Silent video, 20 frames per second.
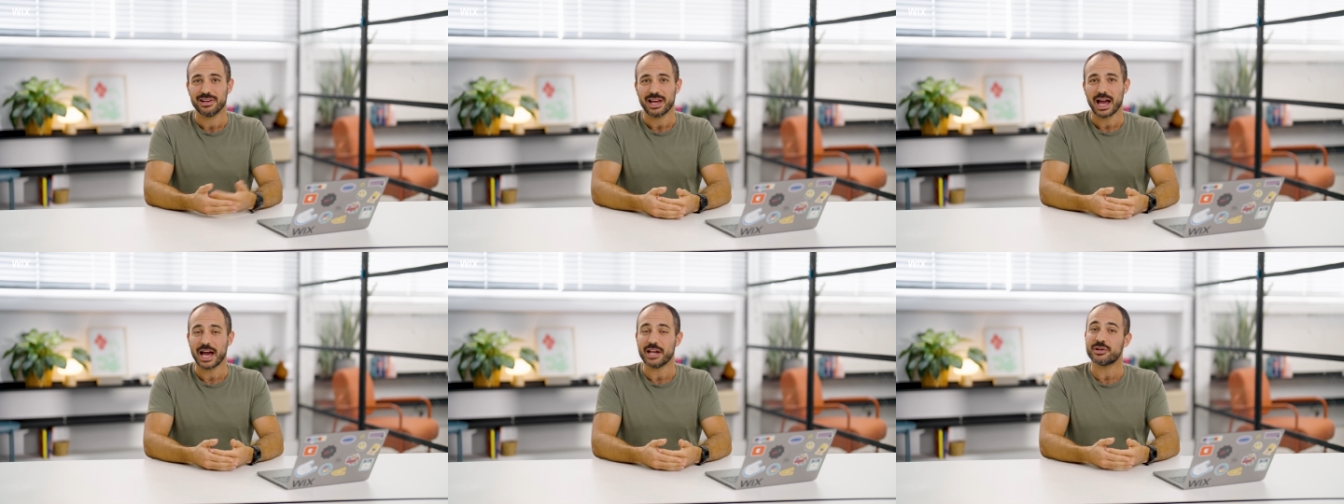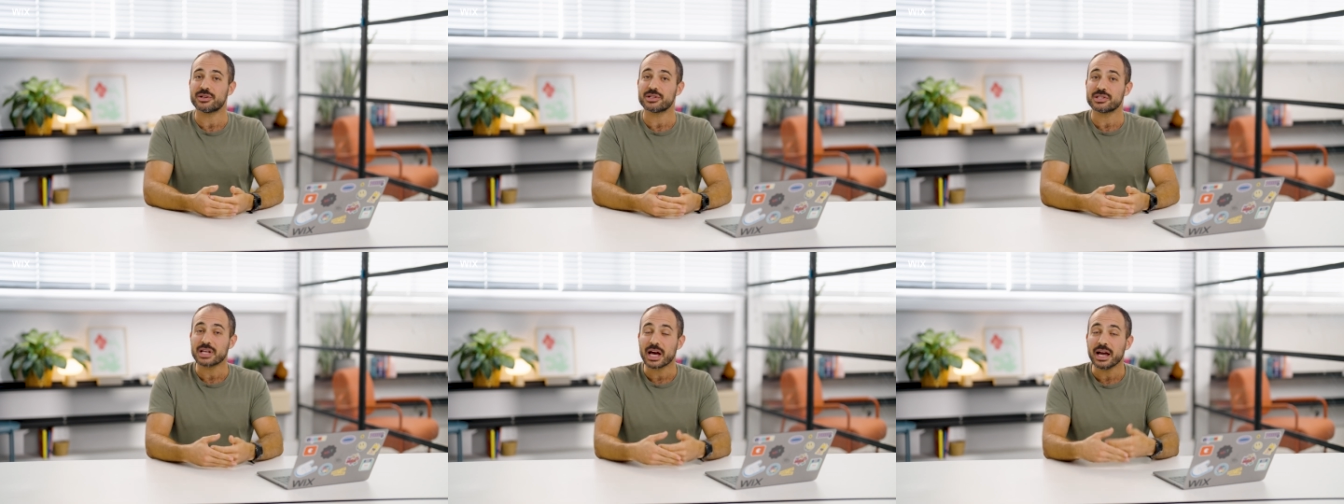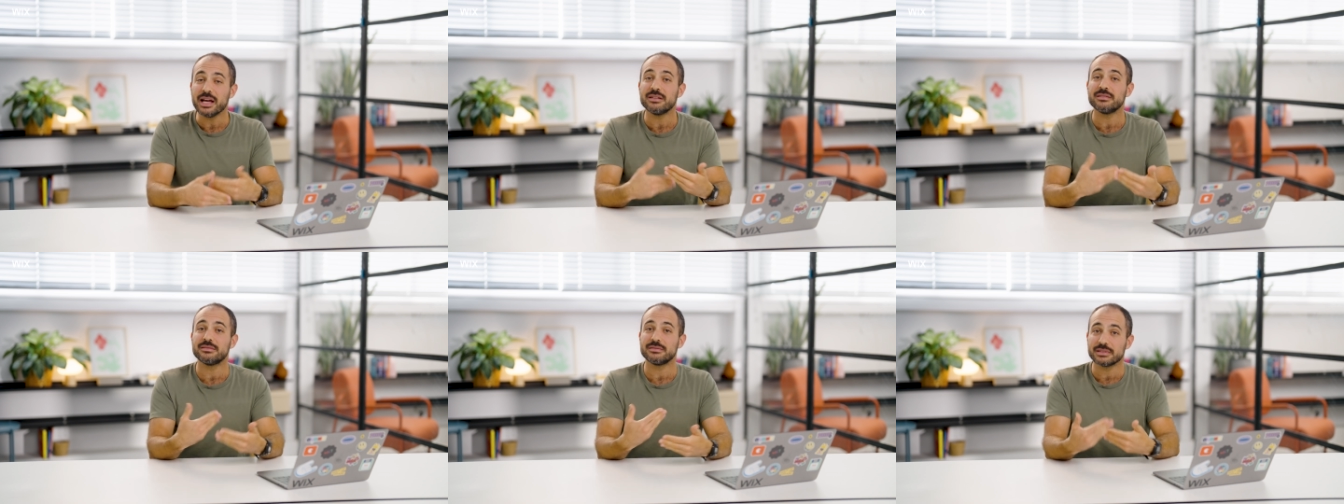and your
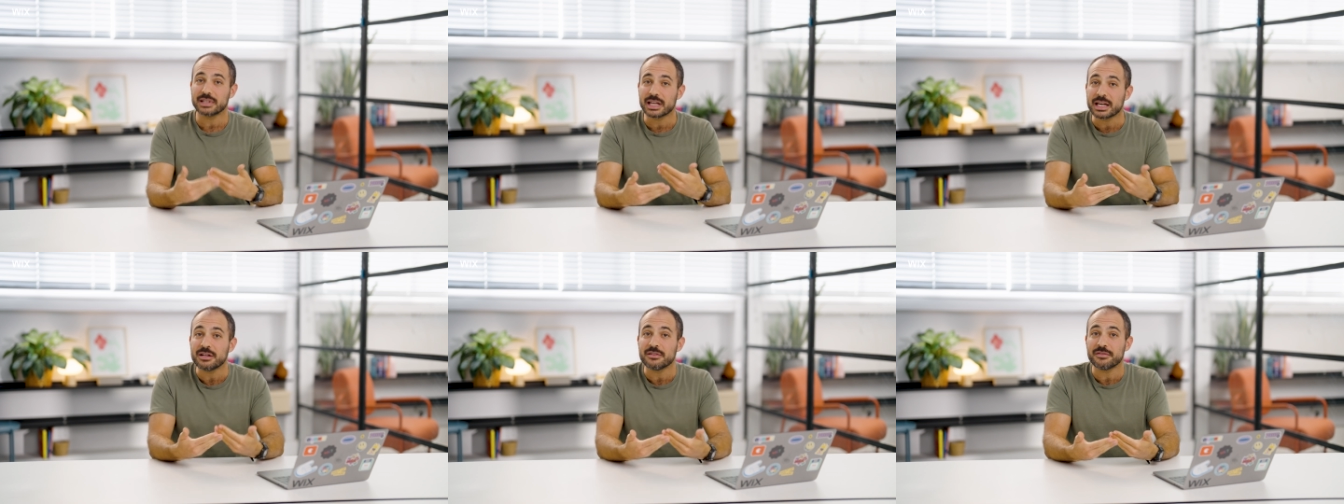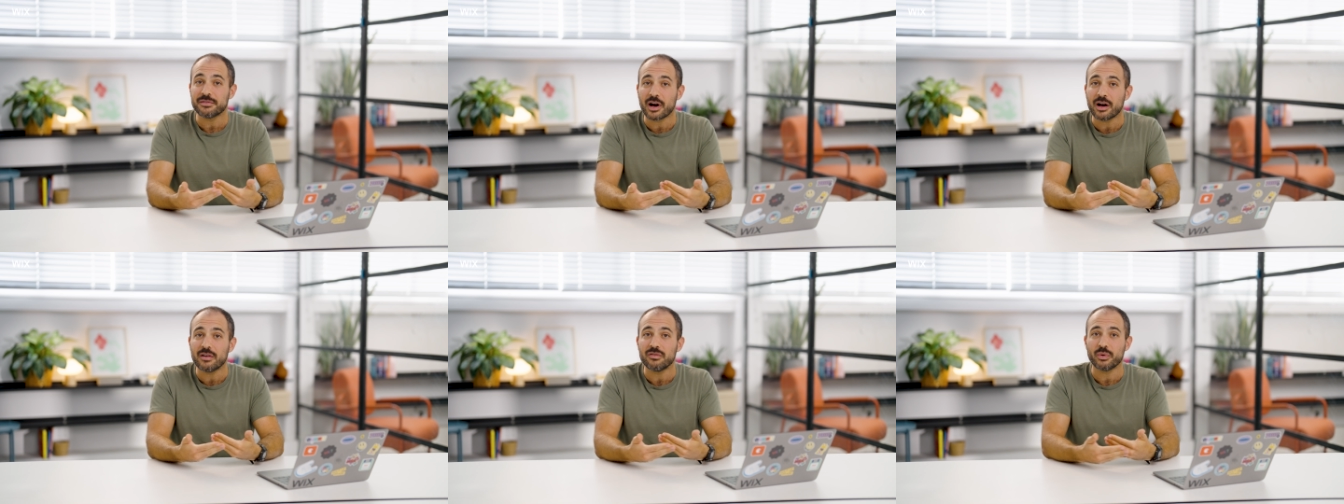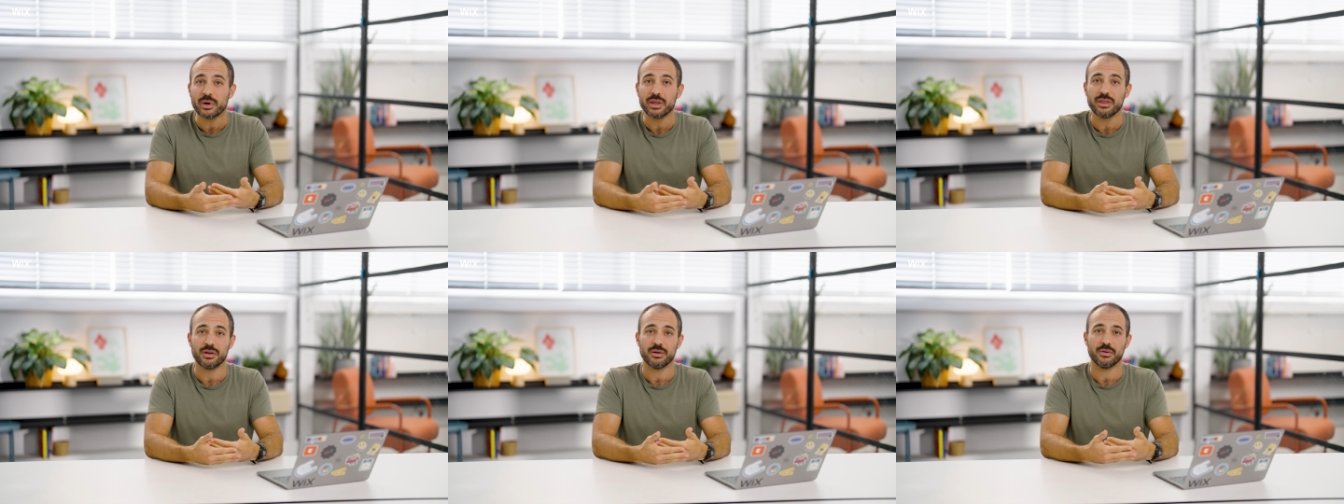site can evolve
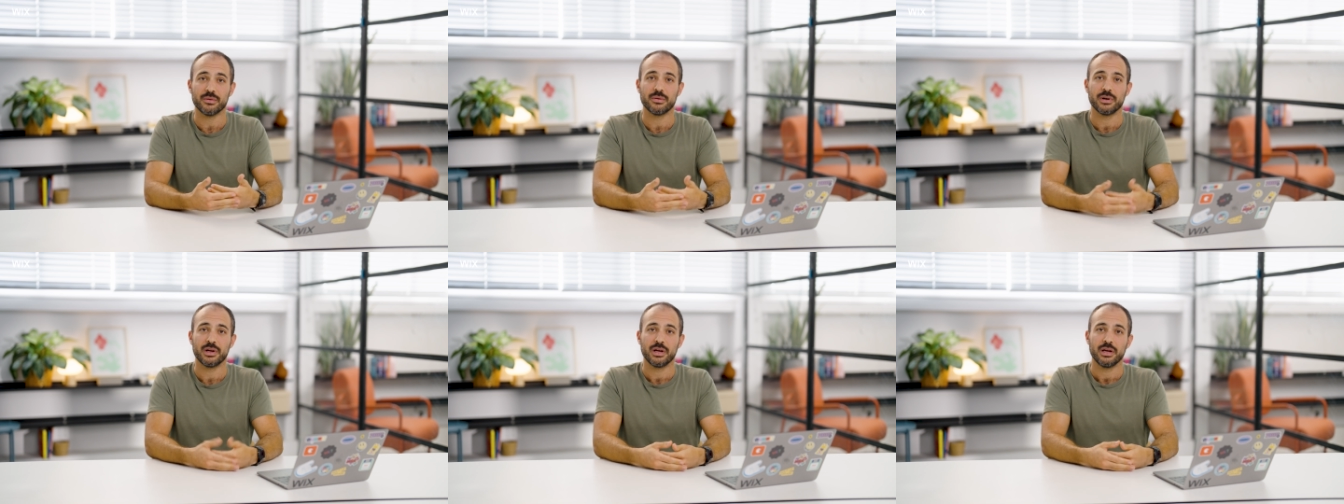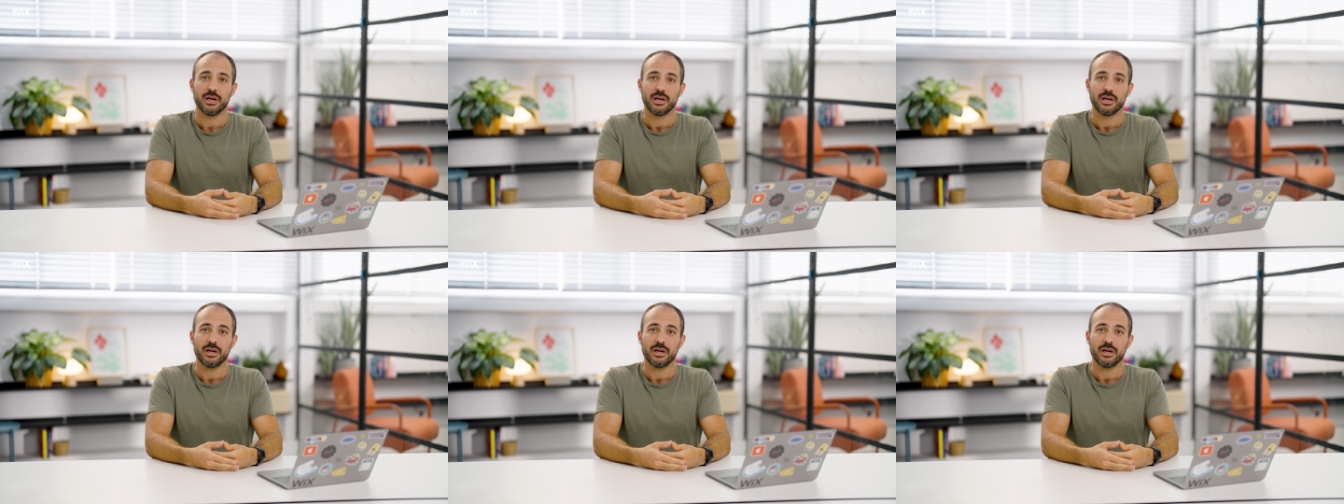with you.